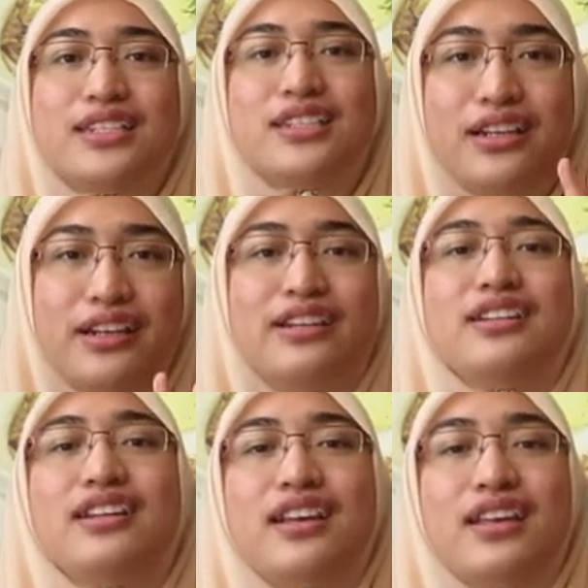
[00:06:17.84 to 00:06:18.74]
Third,
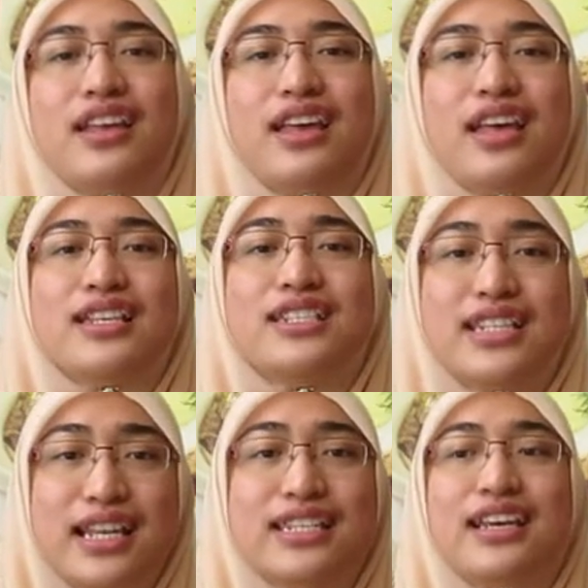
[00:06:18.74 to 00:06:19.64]

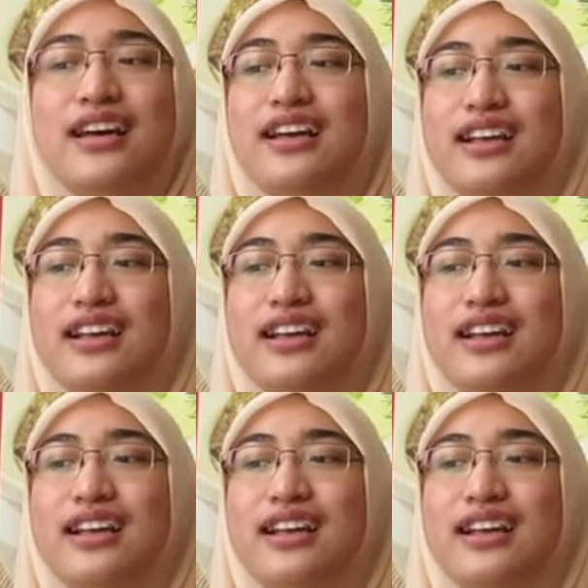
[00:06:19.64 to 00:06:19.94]
data.